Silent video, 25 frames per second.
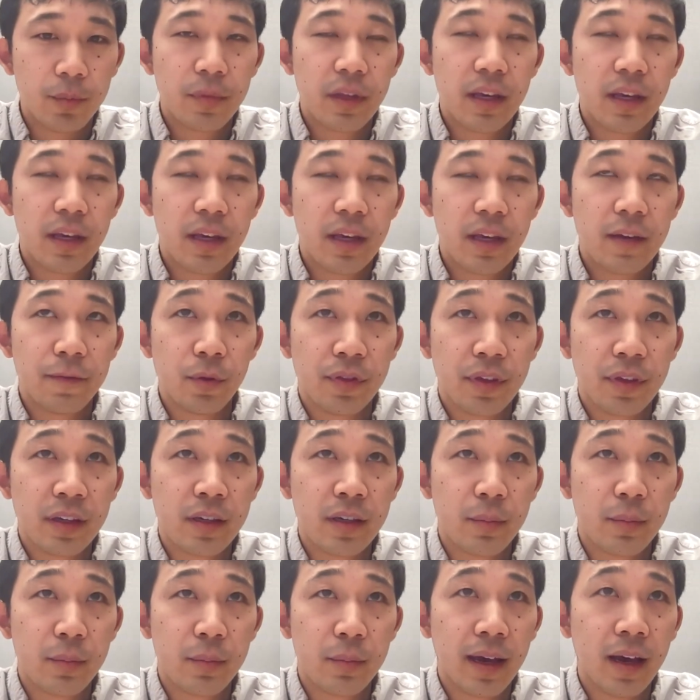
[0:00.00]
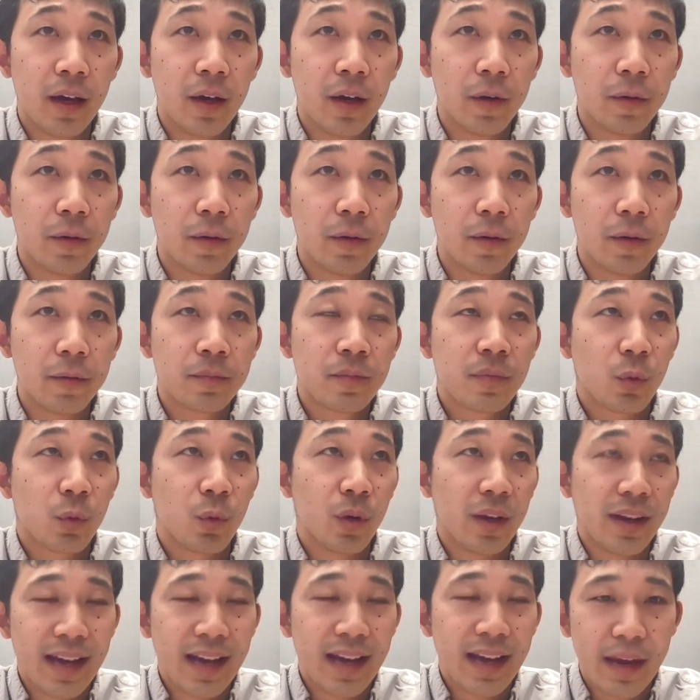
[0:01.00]
So if you think about
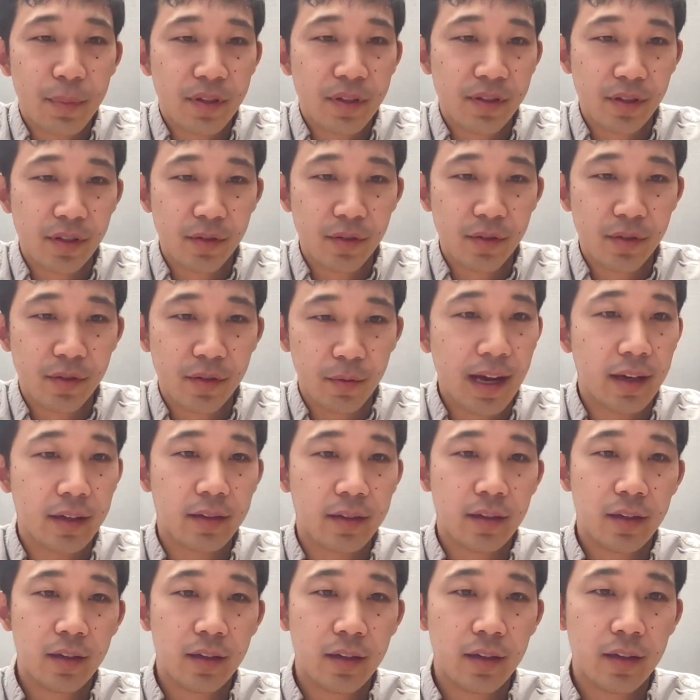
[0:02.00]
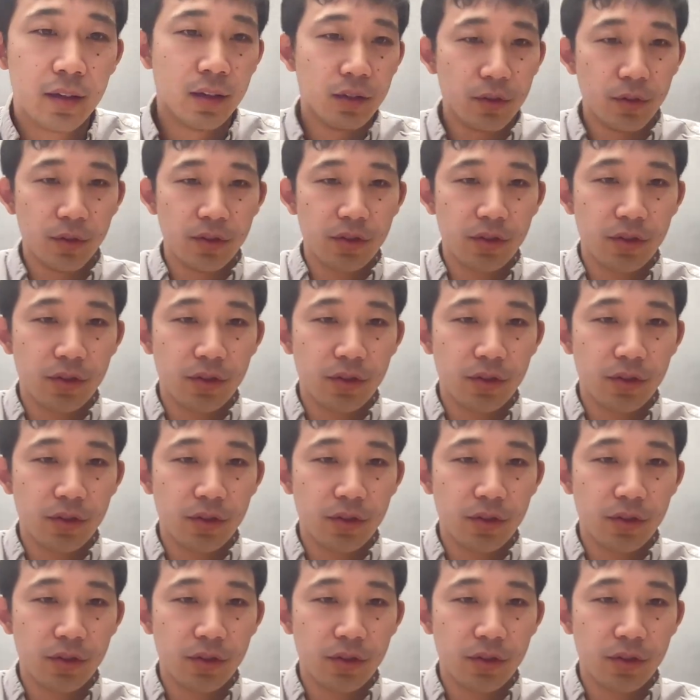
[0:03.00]
what happens in RAG,